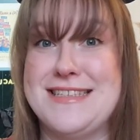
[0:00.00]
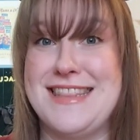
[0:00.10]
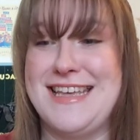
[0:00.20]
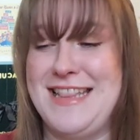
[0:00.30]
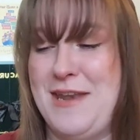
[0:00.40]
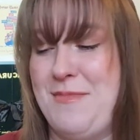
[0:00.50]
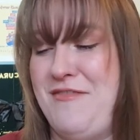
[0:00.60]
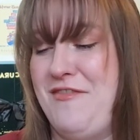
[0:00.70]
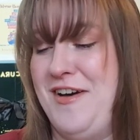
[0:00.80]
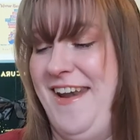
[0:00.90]
I think that'd
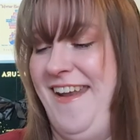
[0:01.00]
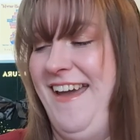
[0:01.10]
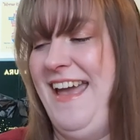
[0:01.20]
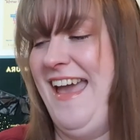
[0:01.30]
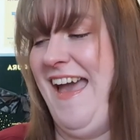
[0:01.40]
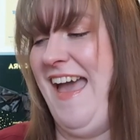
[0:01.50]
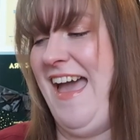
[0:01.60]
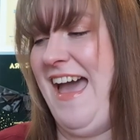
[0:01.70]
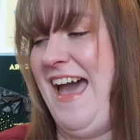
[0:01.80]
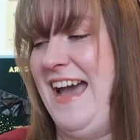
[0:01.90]
be fun.
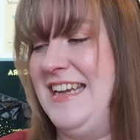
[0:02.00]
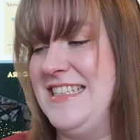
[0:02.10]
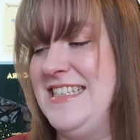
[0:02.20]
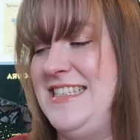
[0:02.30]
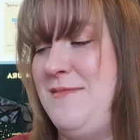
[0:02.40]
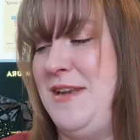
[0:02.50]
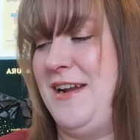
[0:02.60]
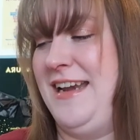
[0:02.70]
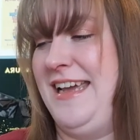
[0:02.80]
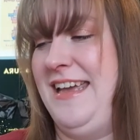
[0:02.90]
And
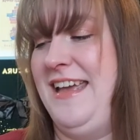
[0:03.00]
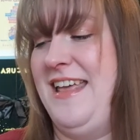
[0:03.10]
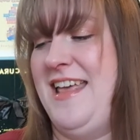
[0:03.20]
similarly,